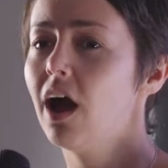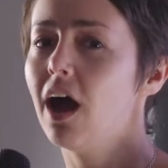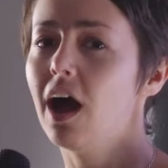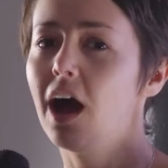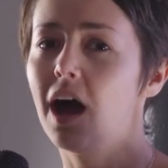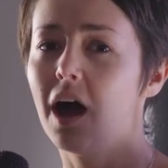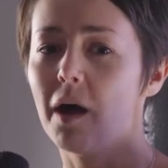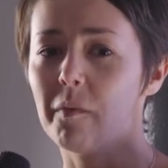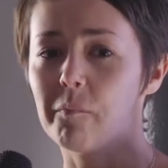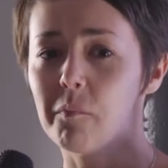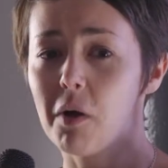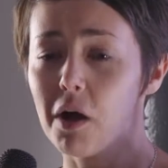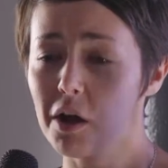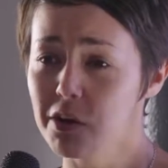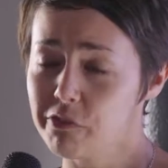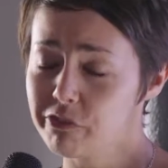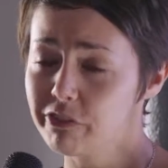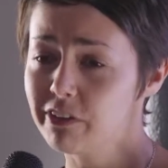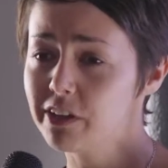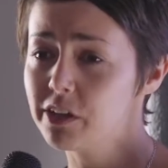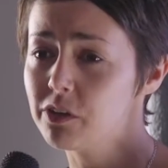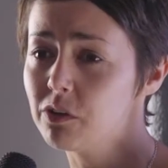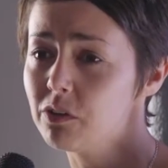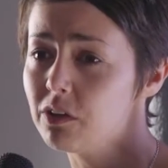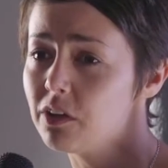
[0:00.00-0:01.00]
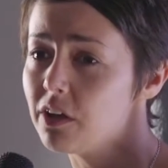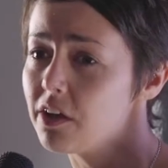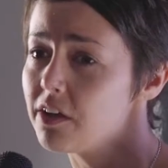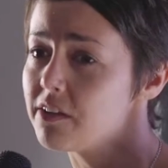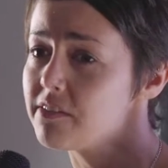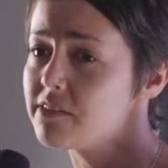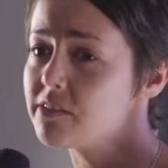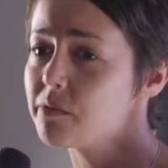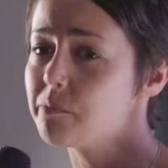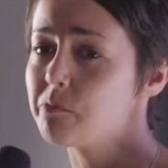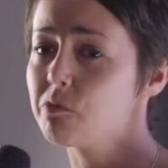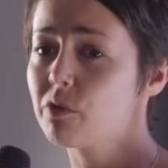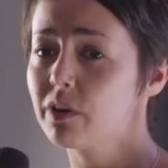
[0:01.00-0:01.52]
hopefully you'll
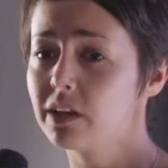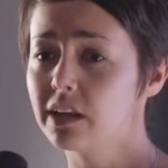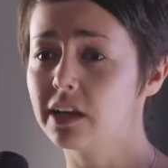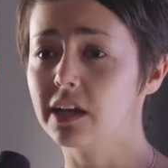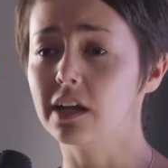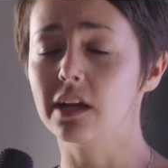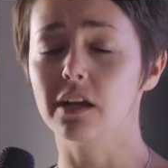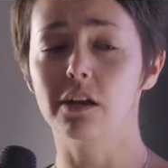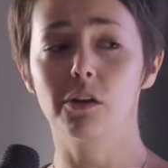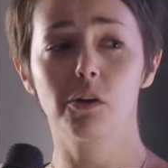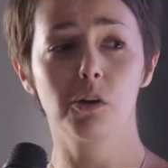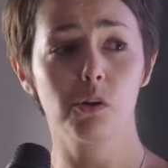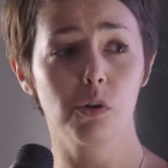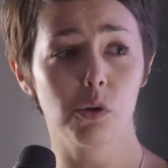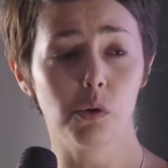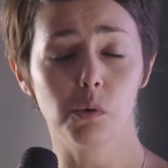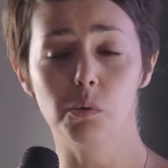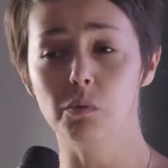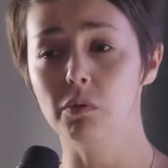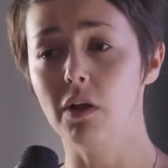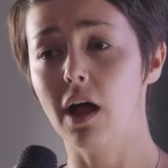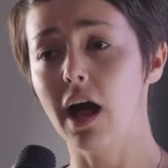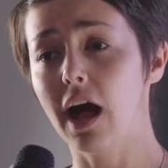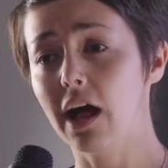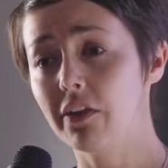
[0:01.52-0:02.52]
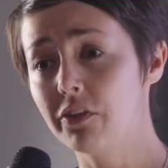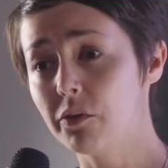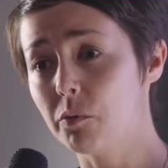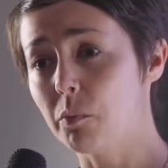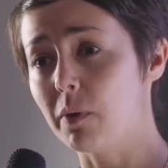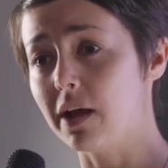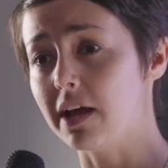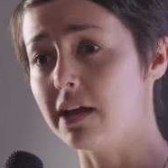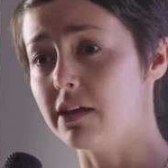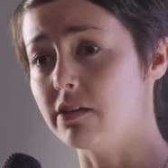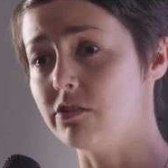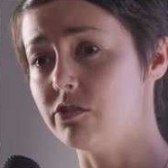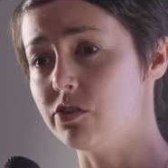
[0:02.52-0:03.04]
learn some really cool other
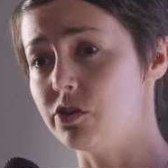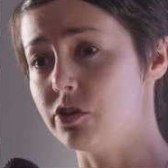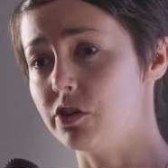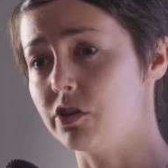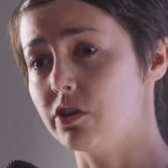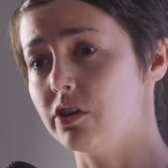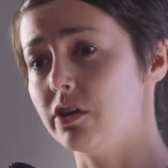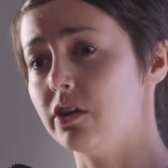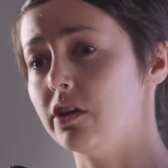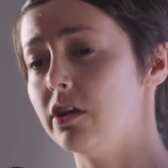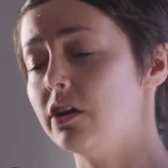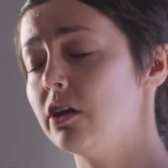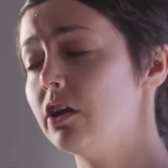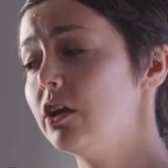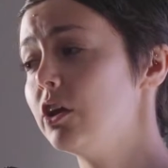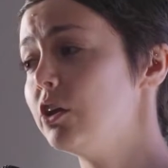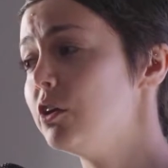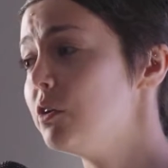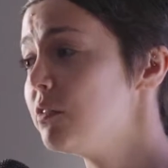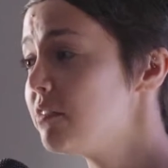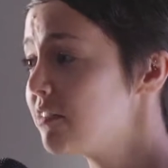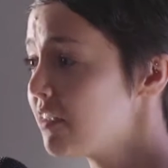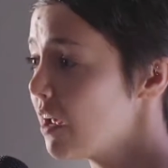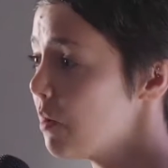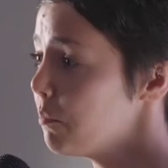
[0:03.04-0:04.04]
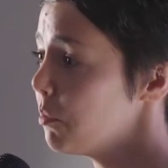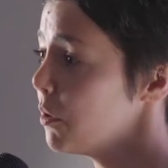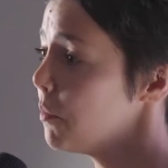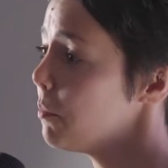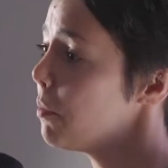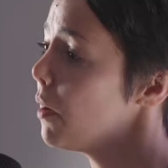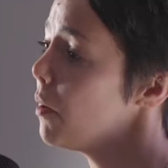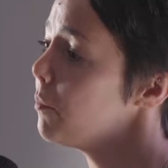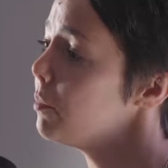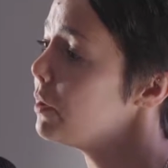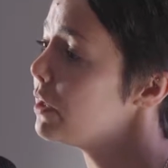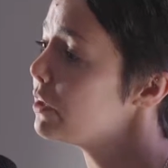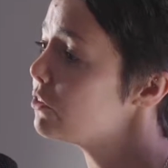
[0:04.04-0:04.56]
ways you can use Tableau
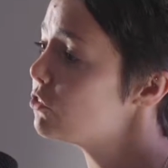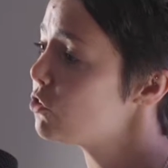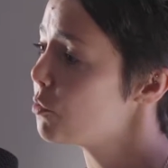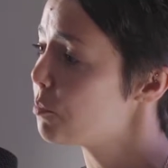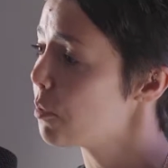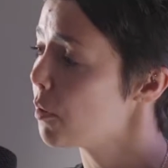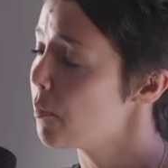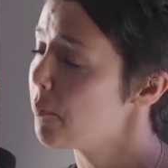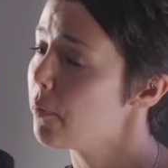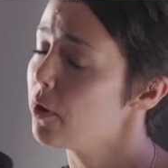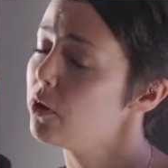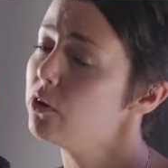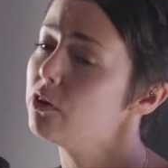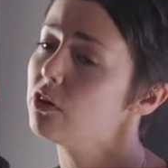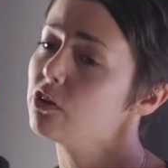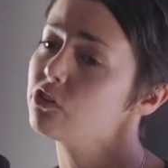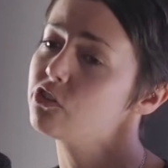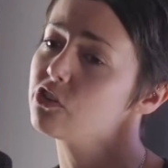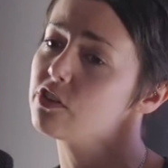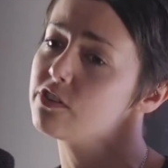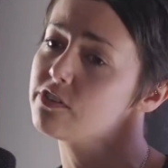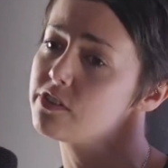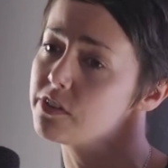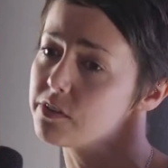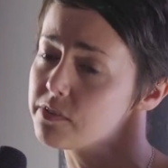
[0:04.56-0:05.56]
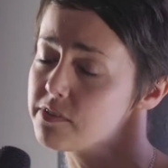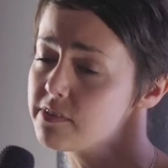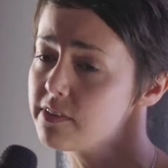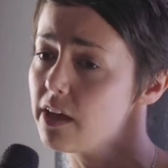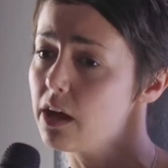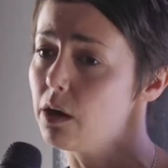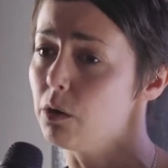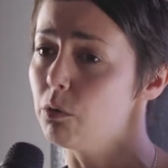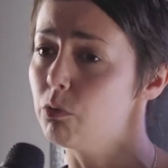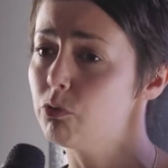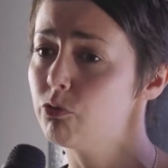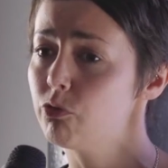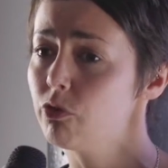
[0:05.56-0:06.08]
Public to promote not just
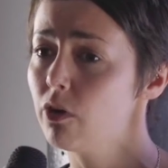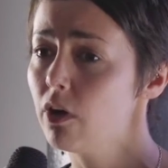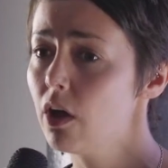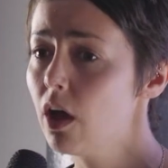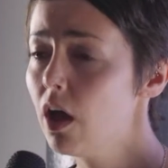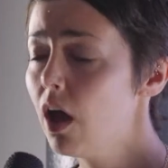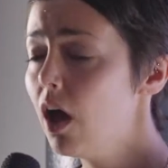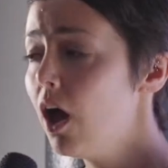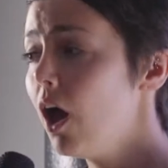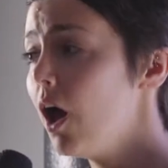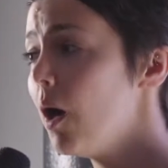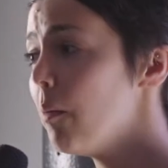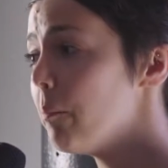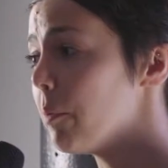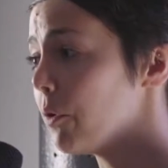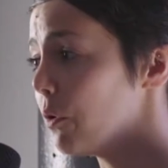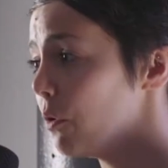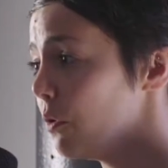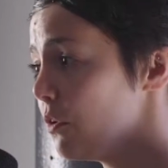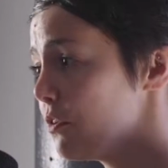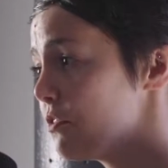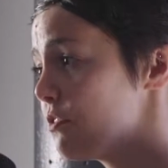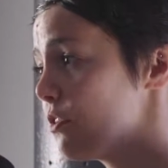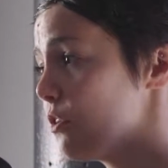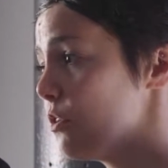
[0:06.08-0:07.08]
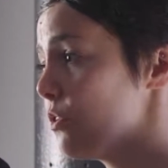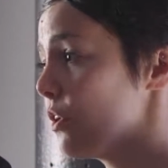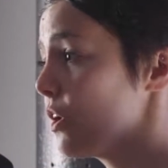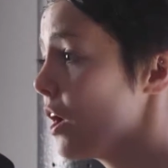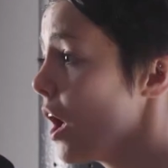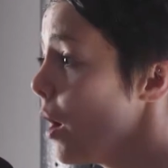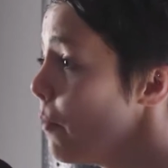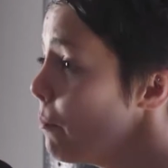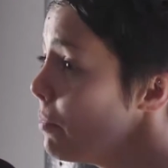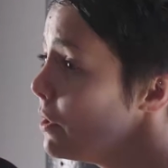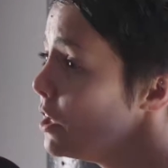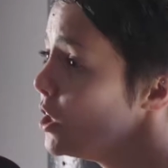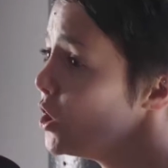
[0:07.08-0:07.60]
yourself, but also the
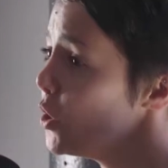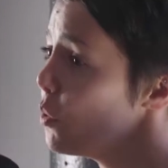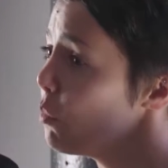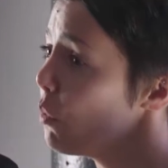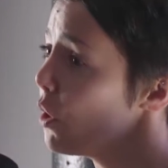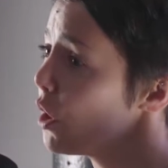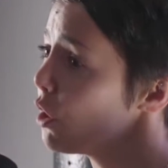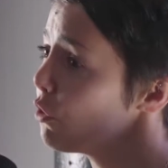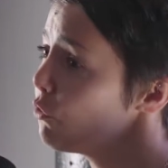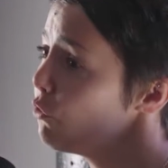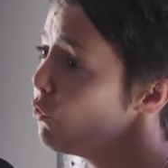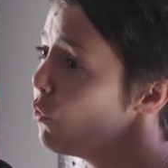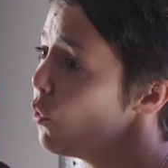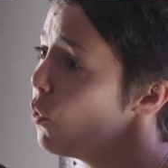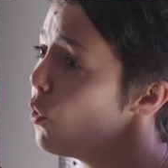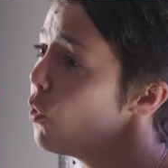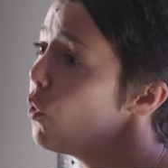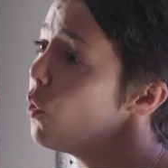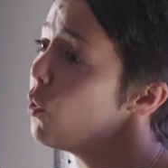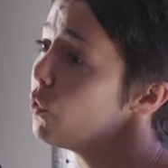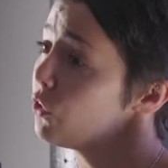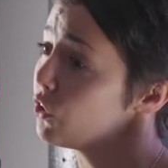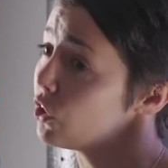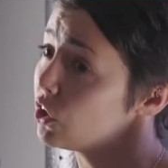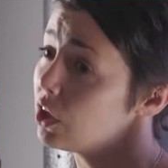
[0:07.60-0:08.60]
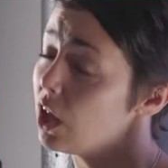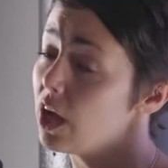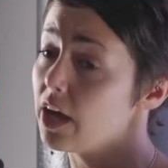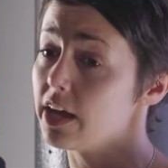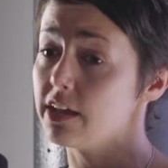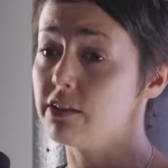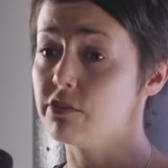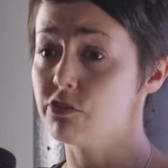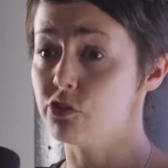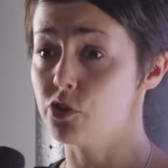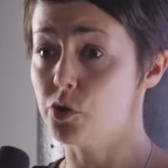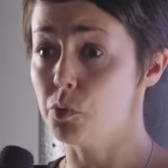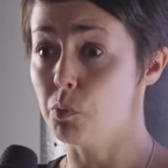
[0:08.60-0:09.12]
company you work for or the
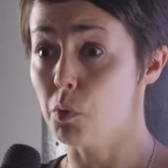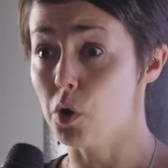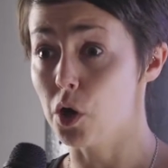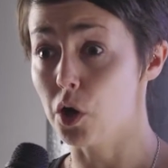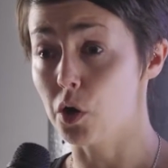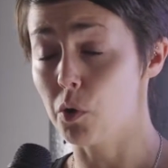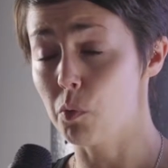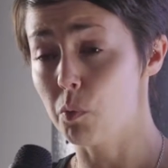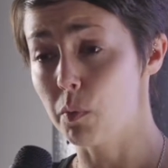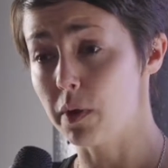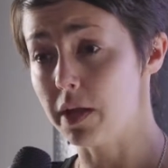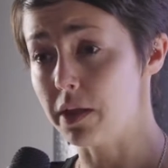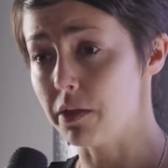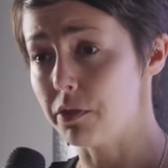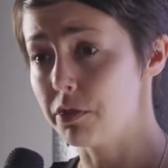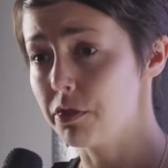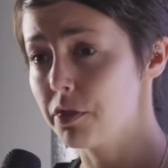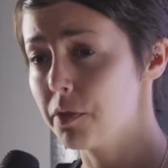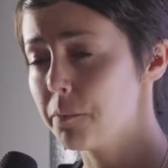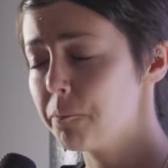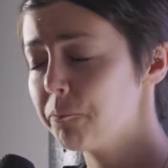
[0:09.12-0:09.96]
clients you work with.